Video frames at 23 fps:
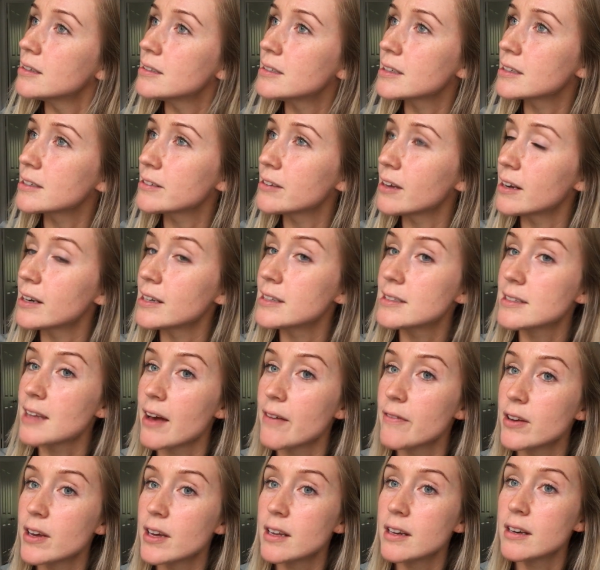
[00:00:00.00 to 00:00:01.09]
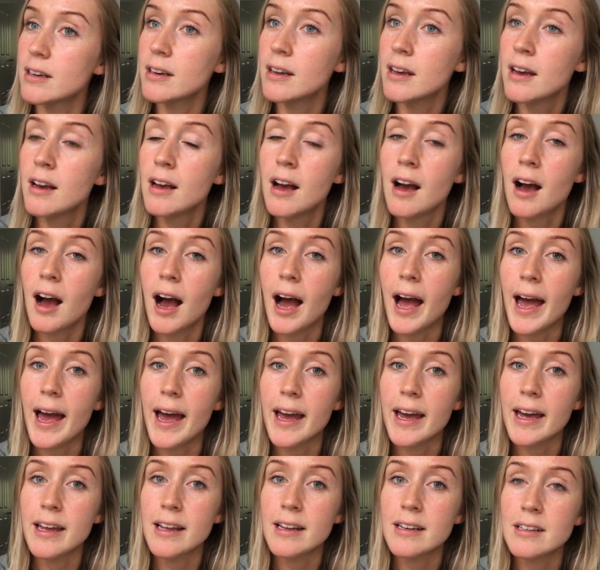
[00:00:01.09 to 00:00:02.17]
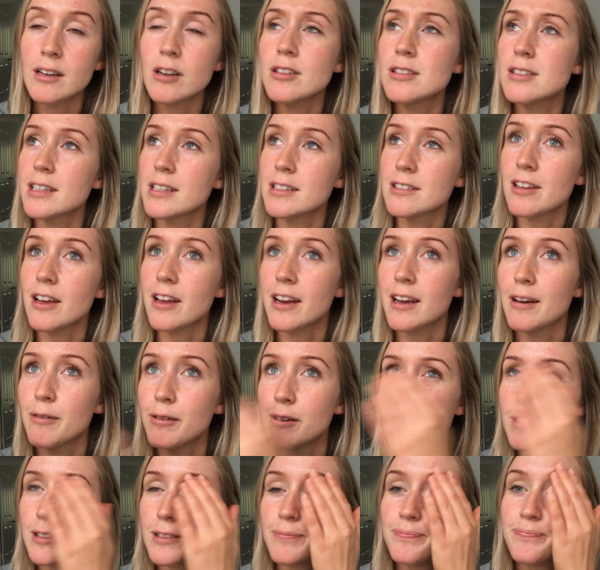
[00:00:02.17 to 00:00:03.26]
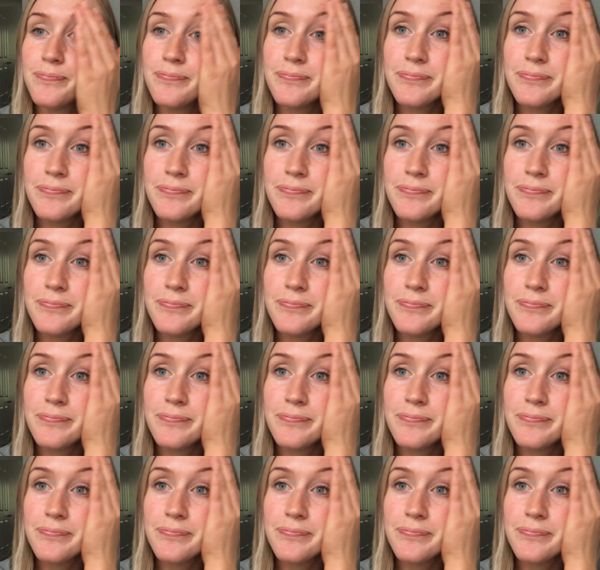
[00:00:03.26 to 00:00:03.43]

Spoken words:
6:37, or 6:30 it was.